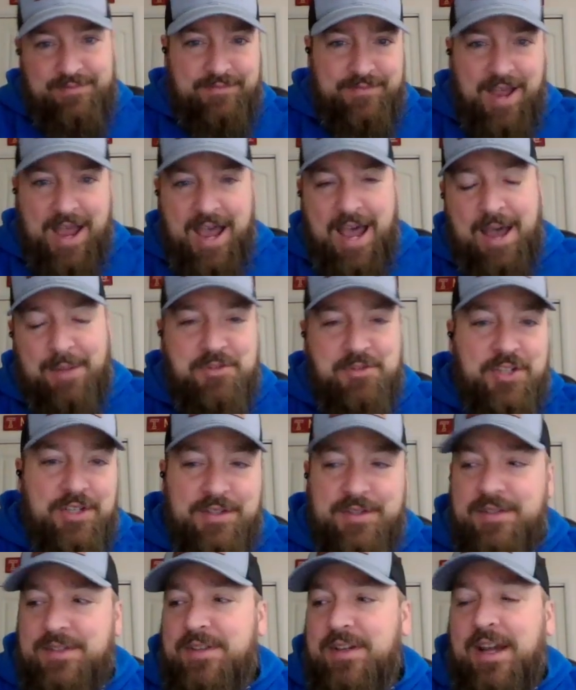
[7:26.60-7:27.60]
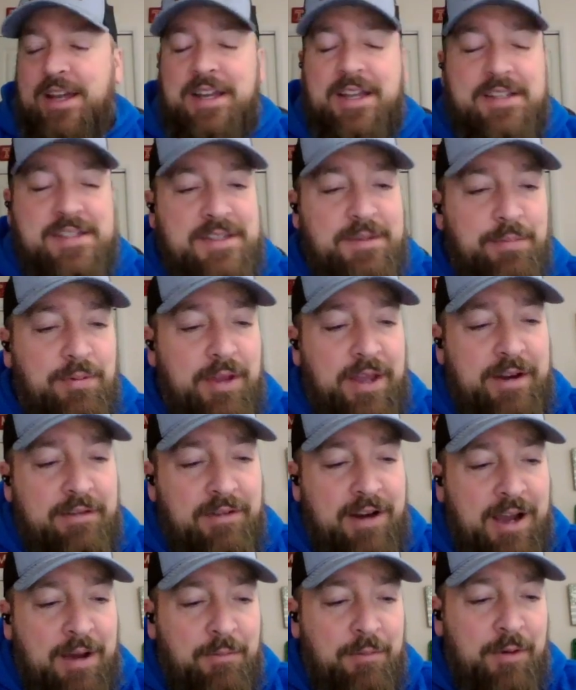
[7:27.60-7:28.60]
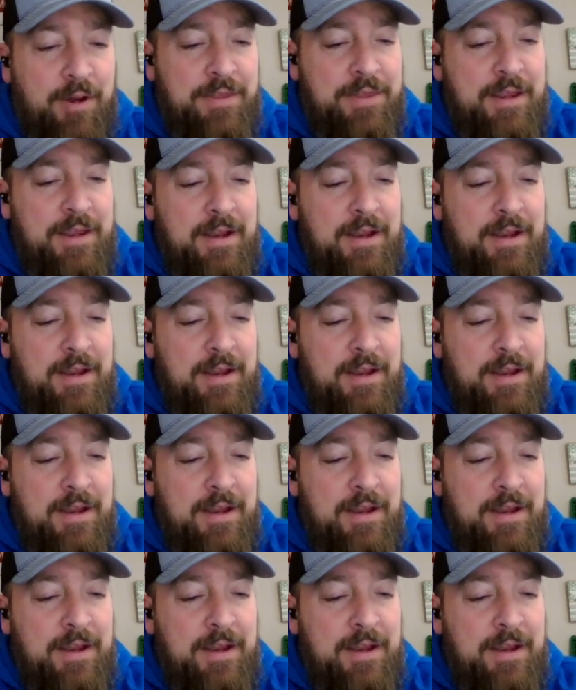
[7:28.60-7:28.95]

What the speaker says: options to play around with.